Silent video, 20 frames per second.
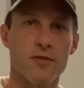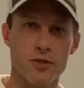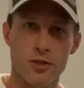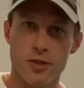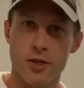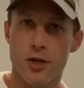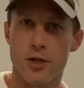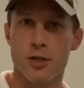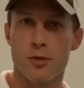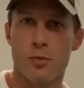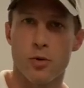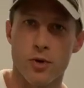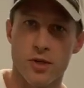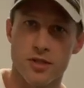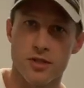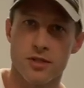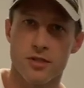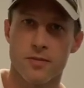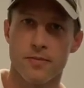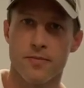touch
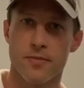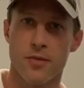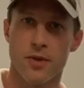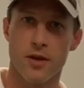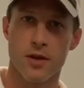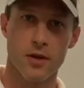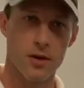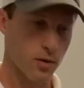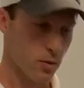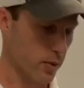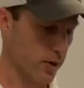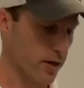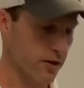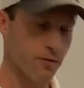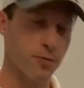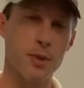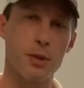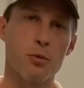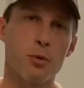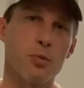points. Where have
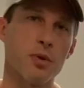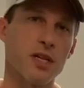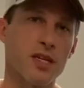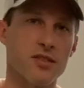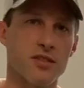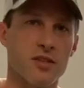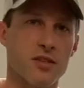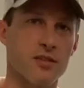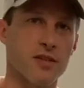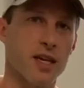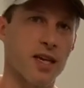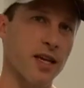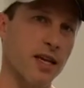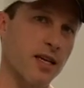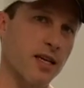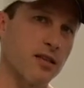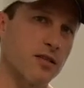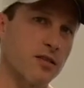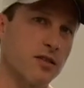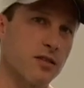people placed their
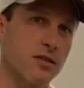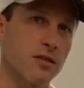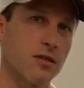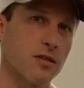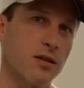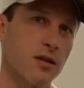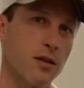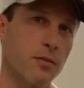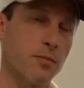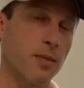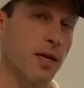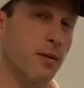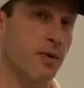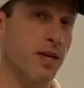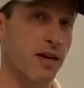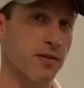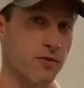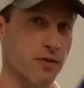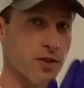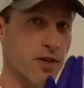hands? Maybe
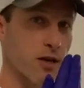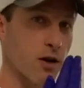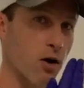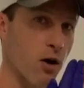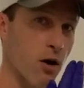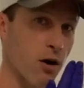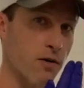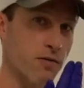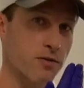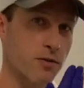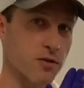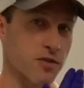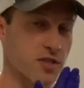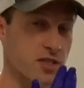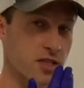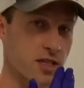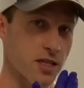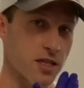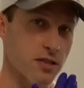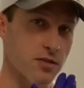after they coughed or
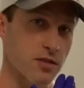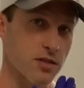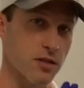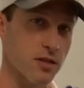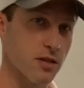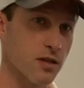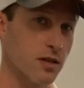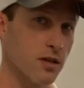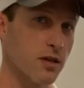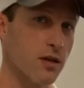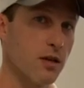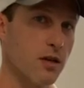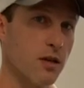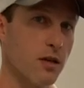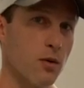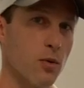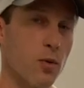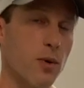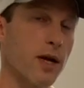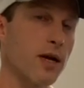sneezed.
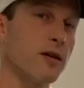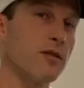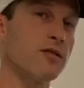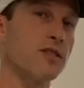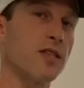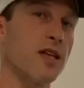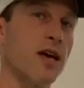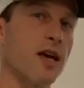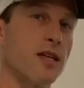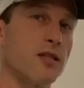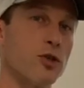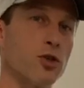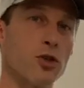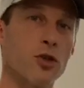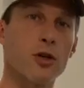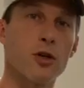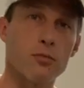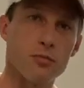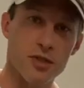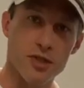Where has that
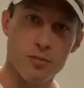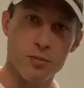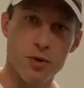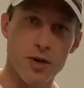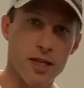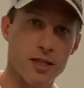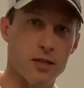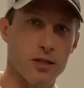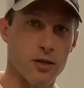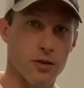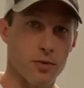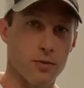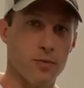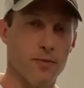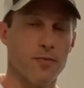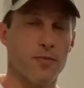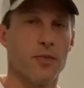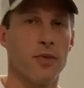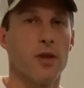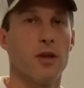germ spread to?
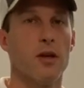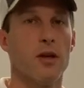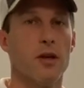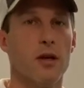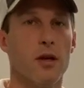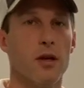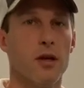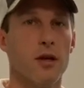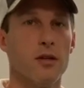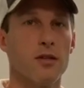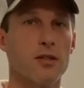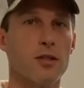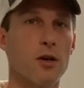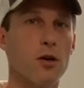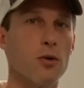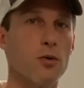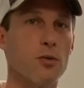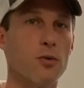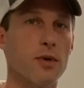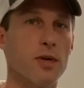
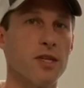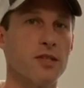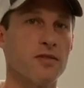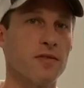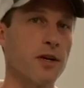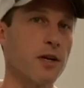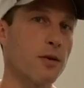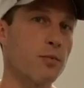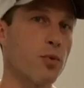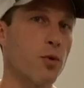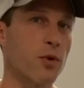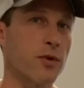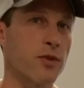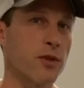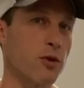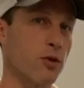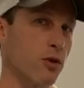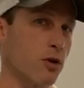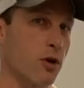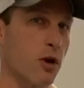So it's very important that
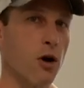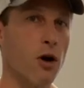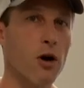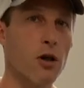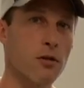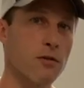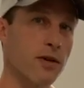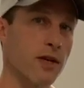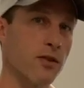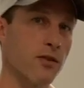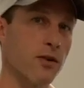you look all around the